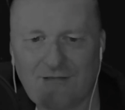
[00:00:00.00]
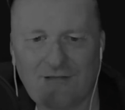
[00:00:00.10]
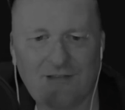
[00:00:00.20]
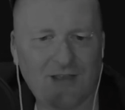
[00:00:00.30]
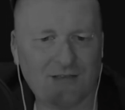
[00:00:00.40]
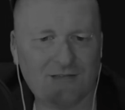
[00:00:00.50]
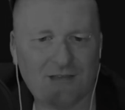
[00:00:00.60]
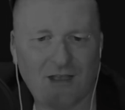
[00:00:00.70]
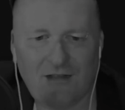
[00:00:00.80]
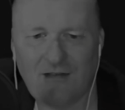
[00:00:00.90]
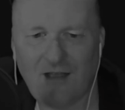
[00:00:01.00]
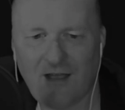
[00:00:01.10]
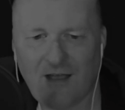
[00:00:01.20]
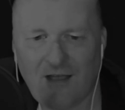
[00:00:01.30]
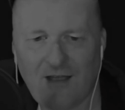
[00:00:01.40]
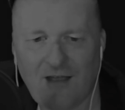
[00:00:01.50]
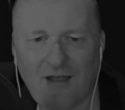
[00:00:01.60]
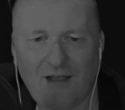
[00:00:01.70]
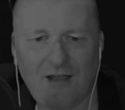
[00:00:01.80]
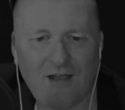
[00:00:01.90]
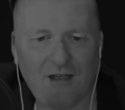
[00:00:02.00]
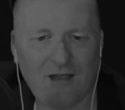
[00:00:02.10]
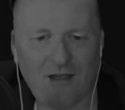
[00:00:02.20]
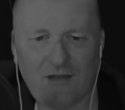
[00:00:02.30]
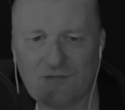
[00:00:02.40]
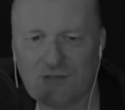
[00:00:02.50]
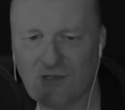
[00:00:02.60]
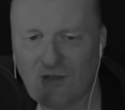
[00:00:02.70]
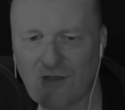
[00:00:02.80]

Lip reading: Yes, I loved you.